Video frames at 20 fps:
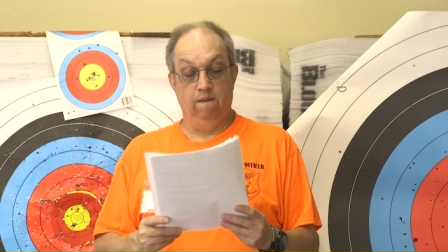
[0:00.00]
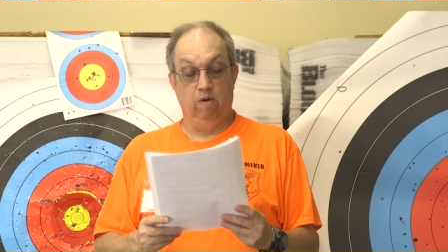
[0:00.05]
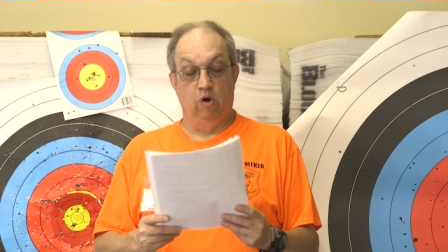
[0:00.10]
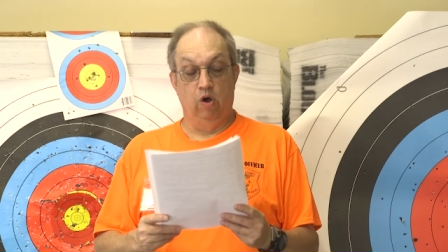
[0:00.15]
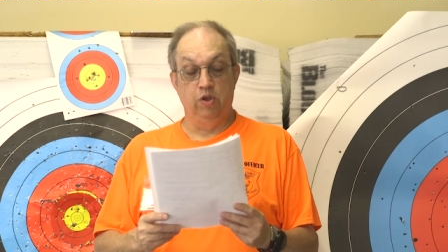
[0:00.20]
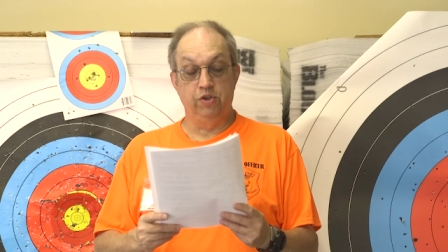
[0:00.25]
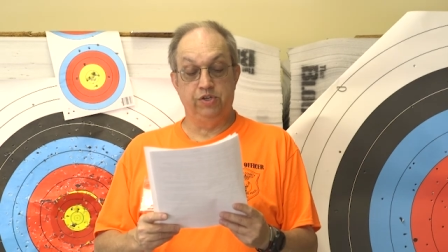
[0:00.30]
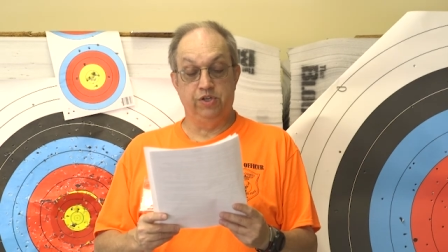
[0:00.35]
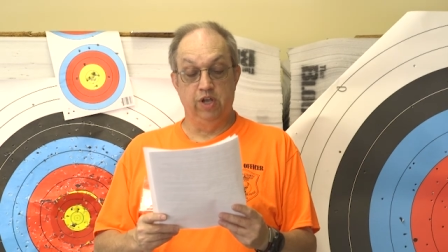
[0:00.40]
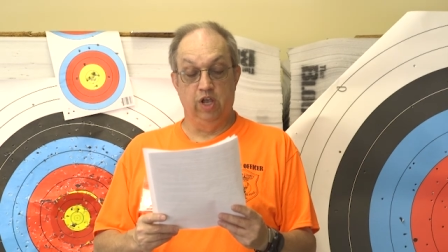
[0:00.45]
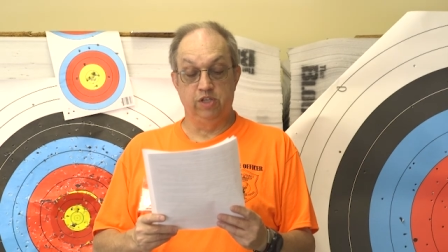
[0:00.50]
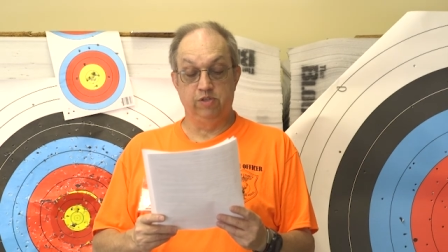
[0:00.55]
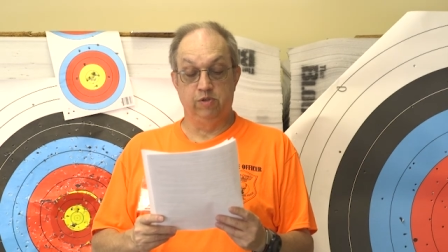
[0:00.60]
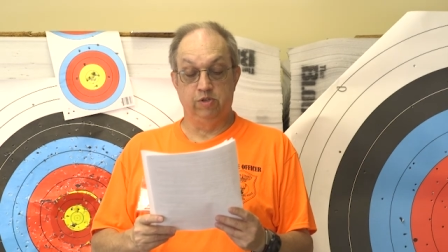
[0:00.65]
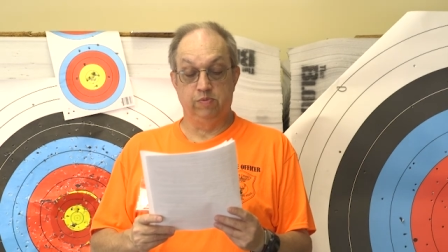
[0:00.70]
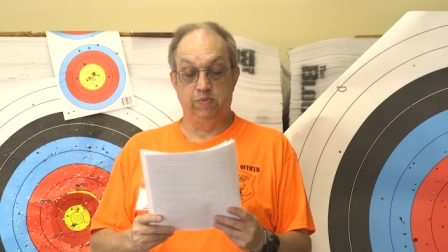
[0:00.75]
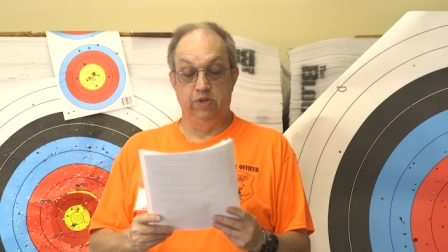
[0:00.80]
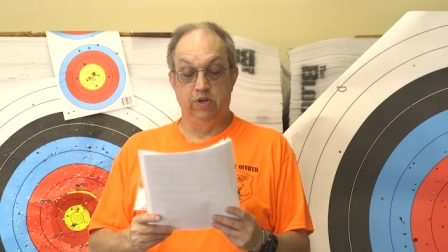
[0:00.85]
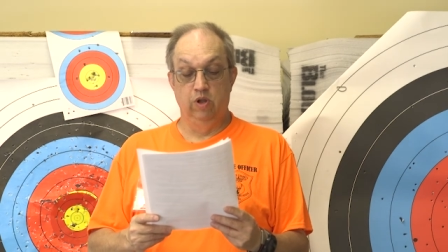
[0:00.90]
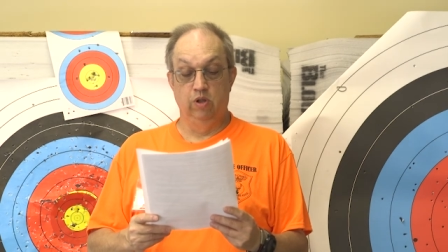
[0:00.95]
All shells
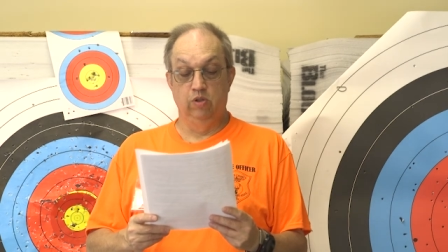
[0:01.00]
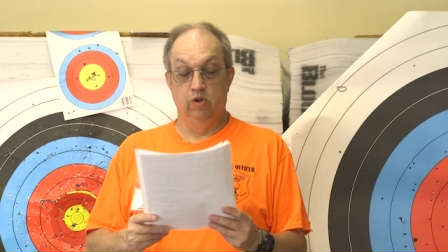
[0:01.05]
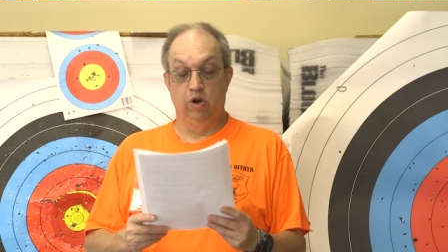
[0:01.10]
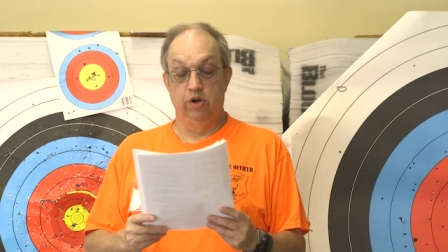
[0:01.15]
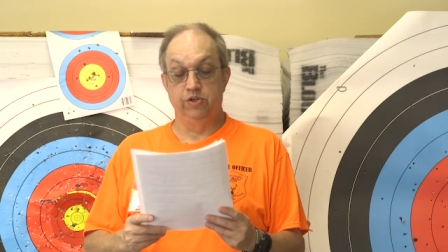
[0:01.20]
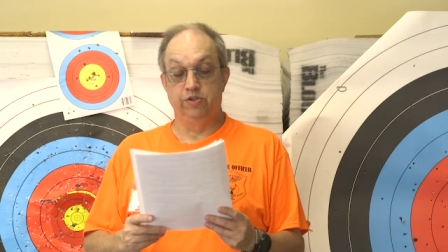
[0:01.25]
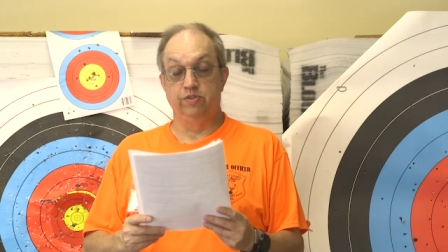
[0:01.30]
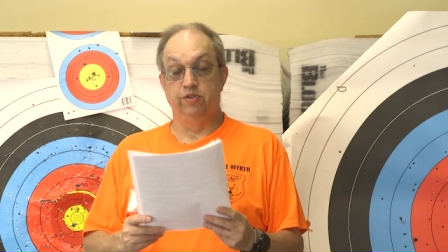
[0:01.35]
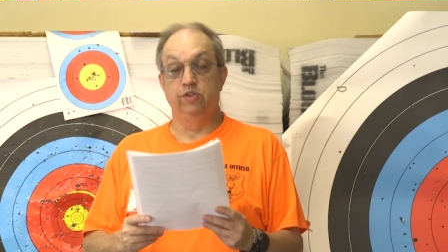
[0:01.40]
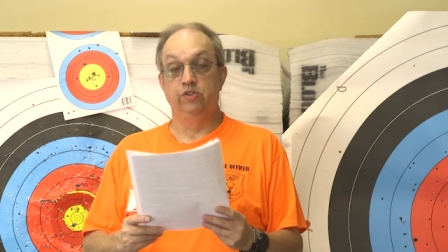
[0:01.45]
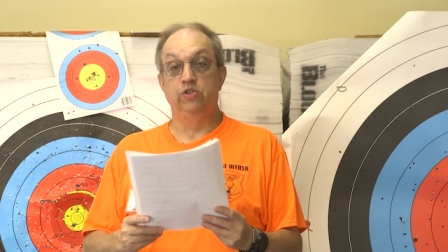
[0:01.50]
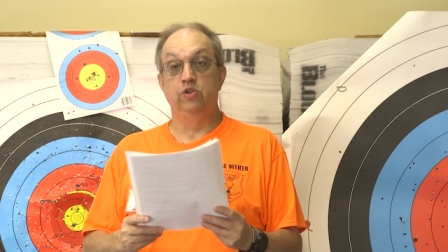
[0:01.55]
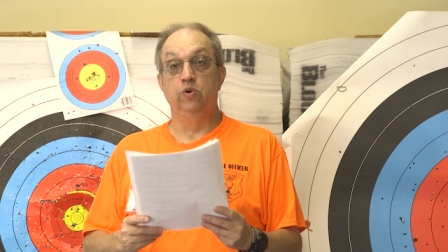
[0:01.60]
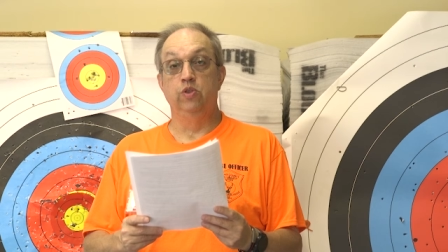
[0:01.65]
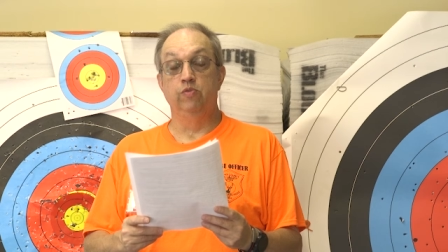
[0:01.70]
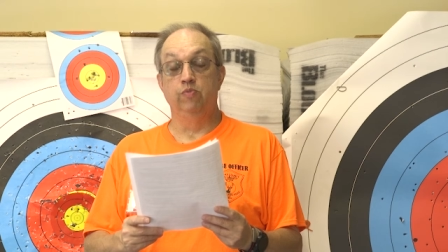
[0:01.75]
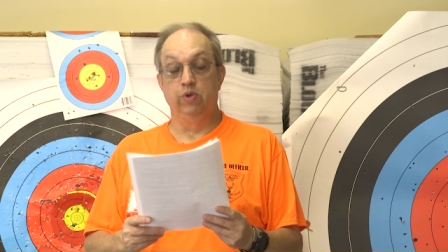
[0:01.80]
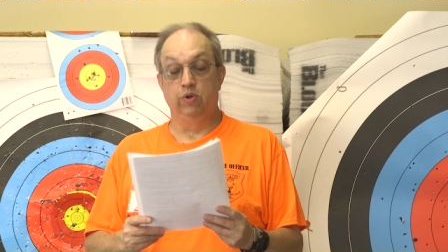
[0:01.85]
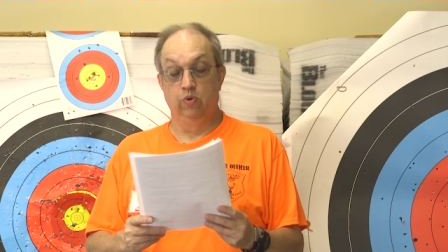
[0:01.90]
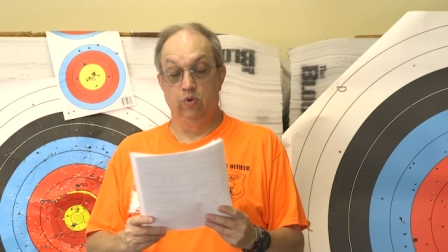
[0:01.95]
must be no larger than two
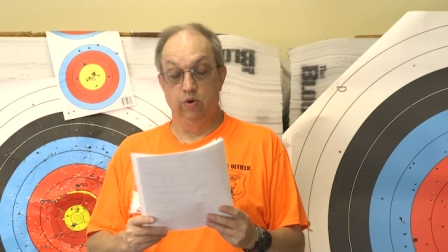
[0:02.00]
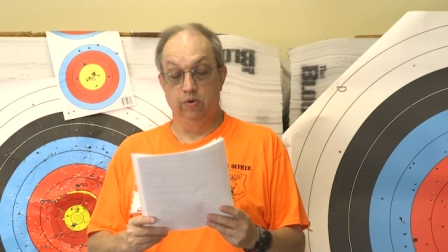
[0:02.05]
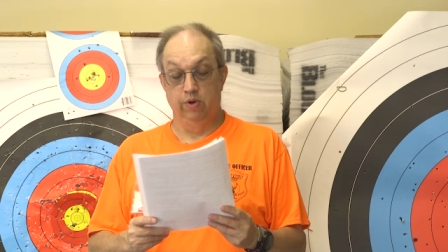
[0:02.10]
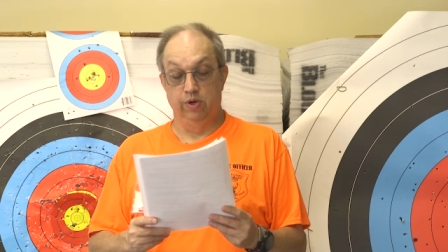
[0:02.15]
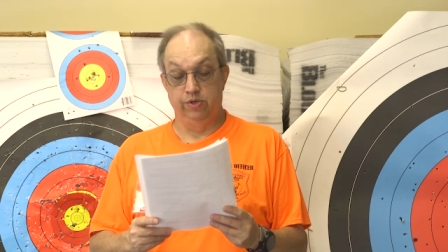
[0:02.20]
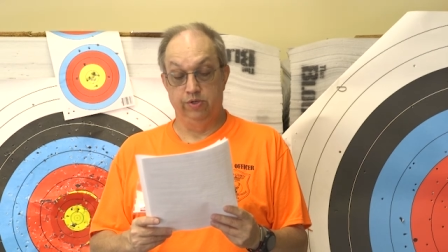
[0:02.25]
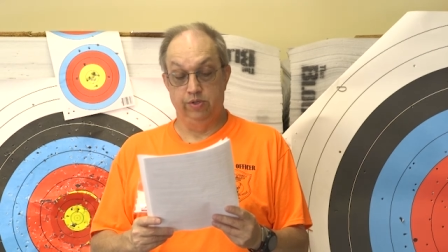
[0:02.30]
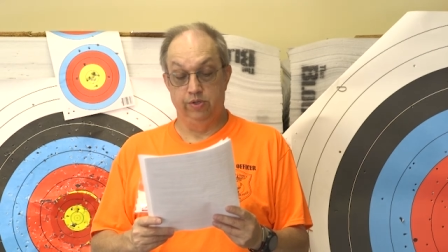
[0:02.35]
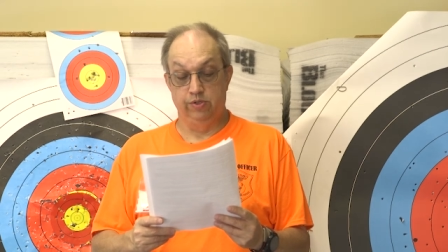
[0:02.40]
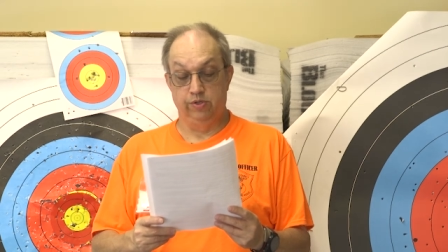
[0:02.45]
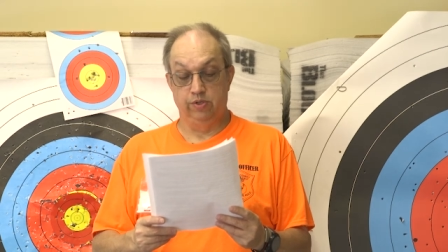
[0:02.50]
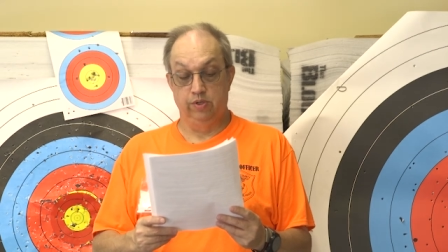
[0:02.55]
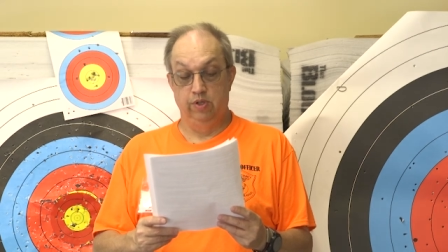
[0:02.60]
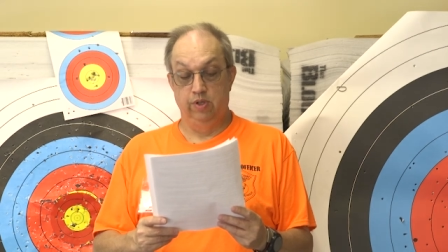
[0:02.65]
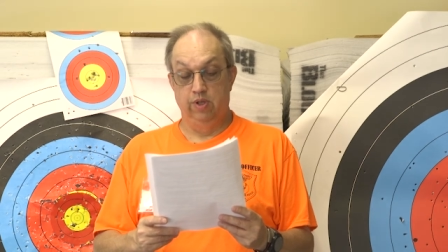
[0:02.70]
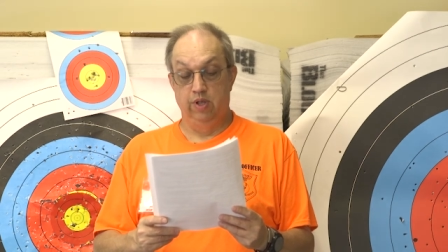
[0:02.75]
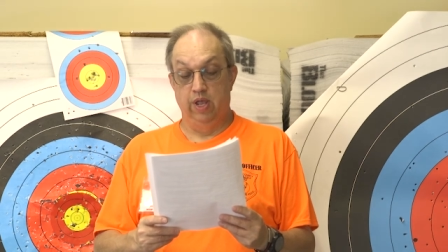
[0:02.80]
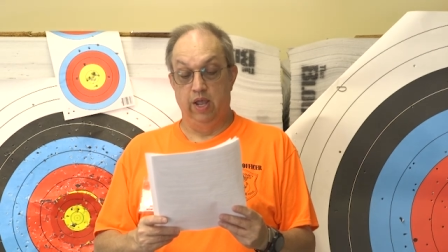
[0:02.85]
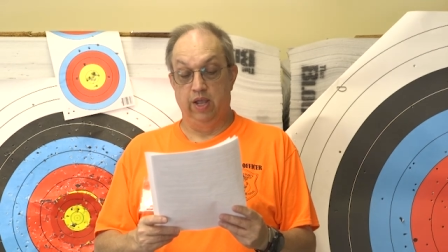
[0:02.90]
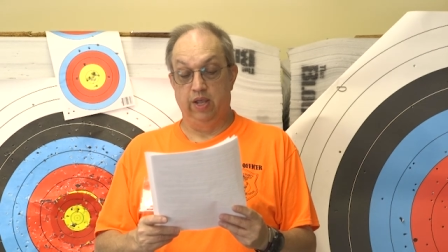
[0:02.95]
and three quarter inches
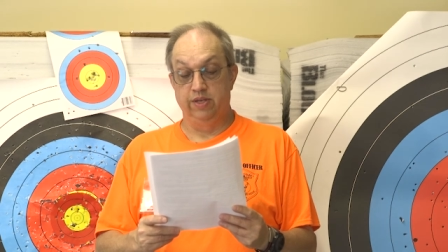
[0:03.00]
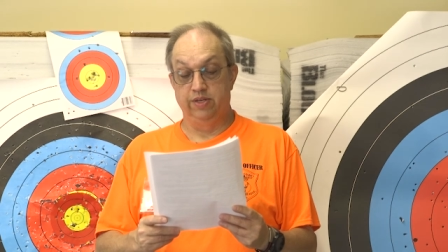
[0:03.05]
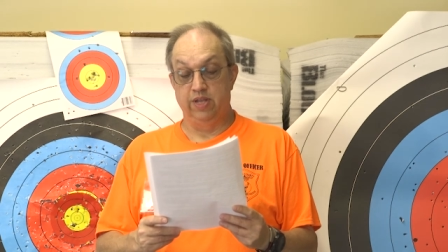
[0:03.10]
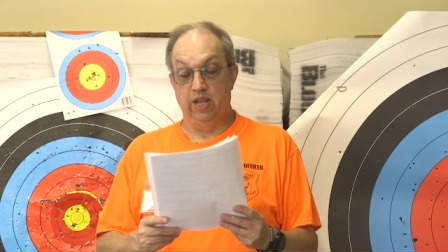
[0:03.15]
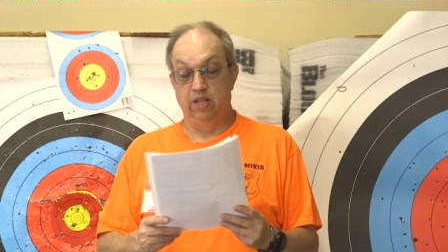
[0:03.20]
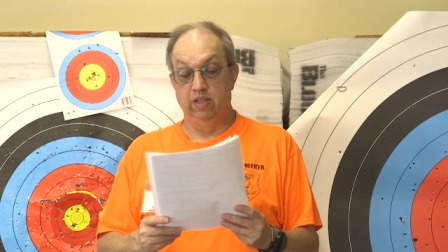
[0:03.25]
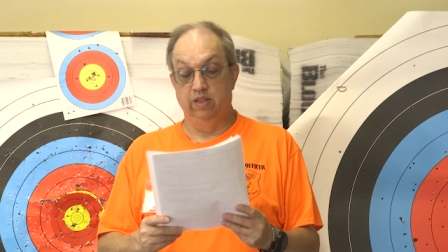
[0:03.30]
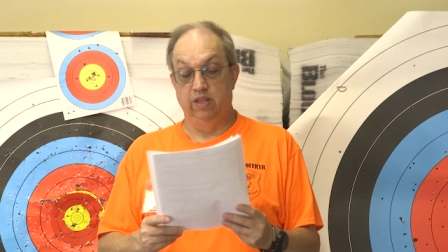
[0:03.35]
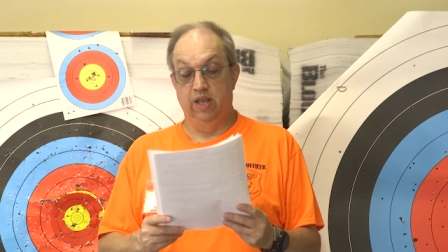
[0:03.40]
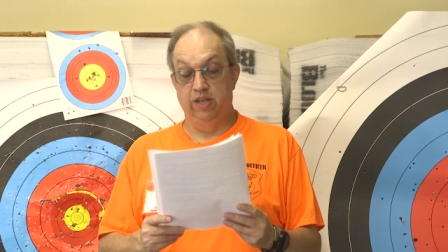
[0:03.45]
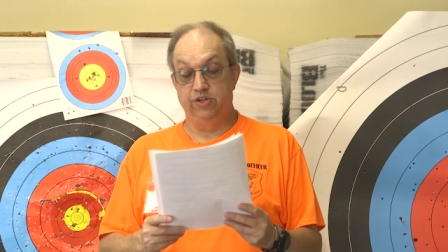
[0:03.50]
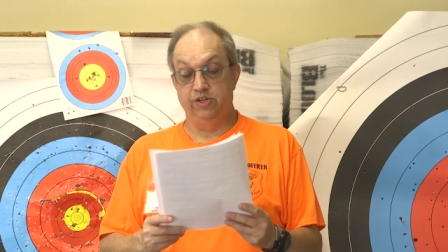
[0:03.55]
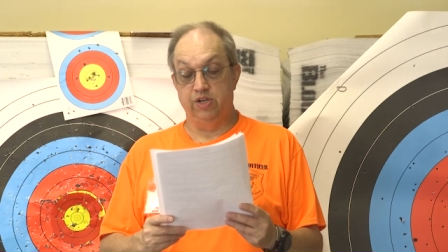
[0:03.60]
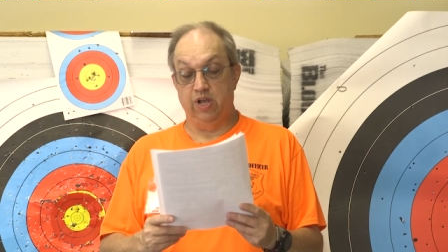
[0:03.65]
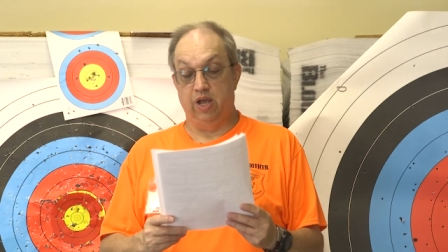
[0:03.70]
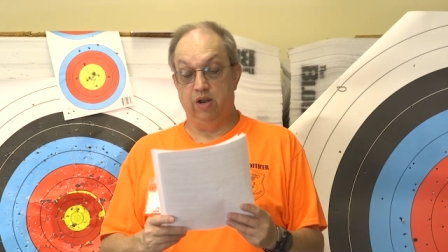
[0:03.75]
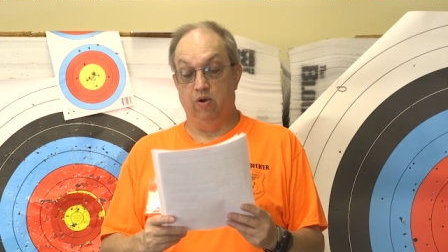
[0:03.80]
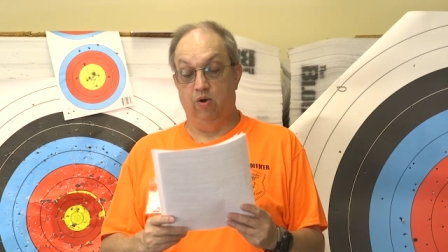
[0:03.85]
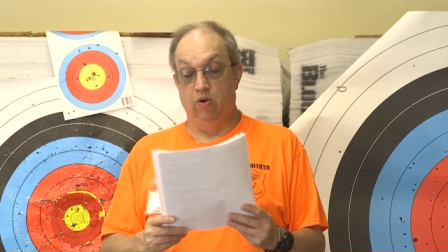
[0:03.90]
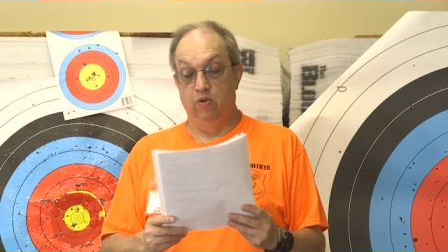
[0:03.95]
and contain lead
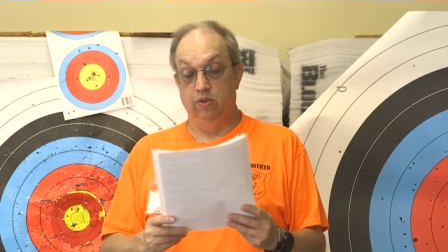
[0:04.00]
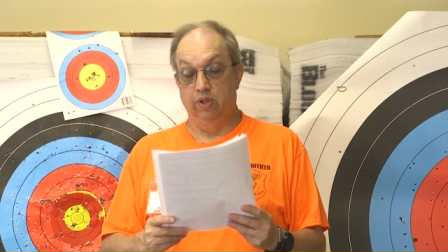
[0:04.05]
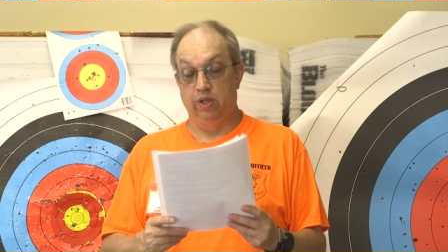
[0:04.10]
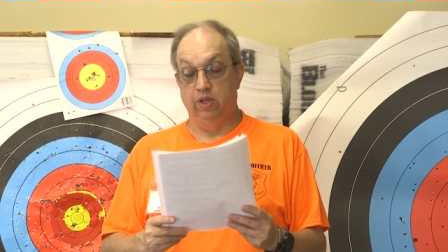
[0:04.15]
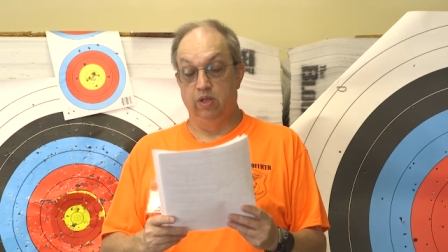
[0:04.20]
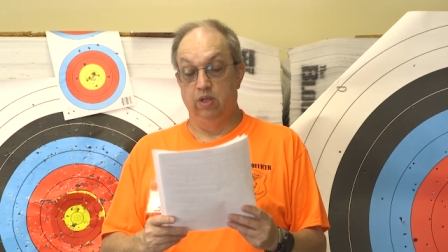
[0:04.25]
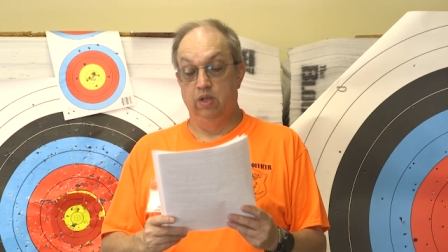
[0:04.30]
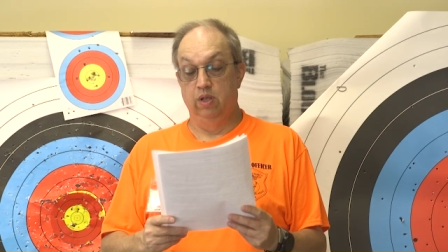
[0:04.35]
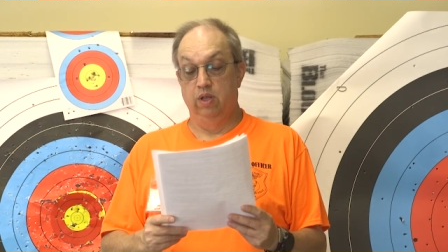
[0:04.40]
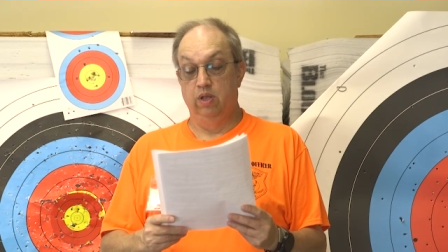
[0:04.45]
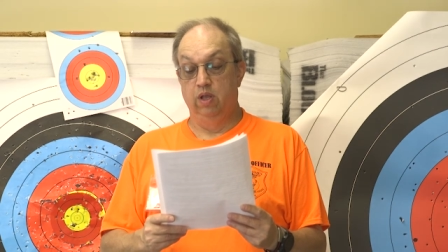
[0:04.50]
shot only,